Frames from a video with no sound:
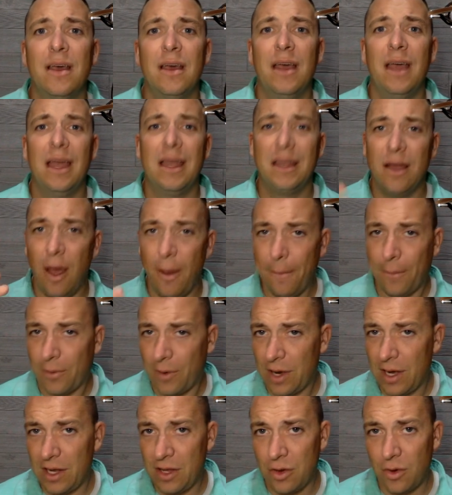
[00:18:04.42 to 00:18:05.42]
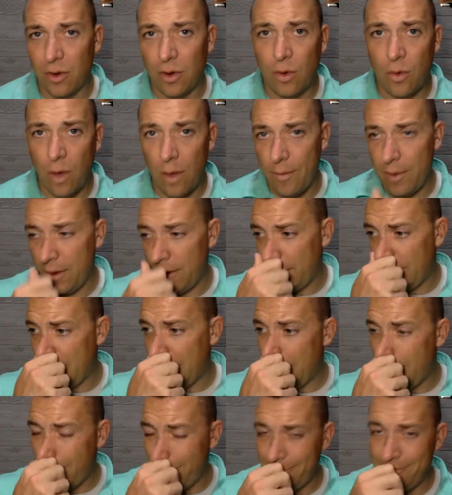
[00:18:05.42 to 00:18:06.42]
and upgrading your equipment.
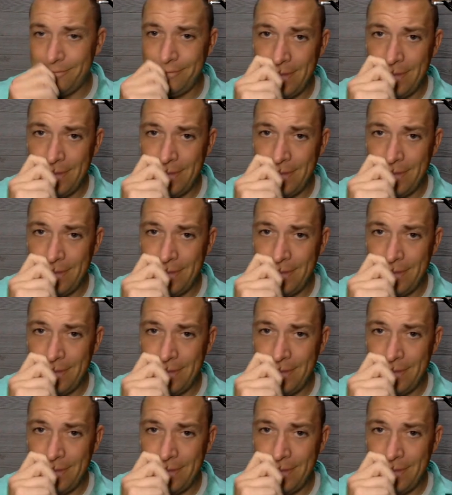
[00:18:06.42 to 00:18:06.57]
Now,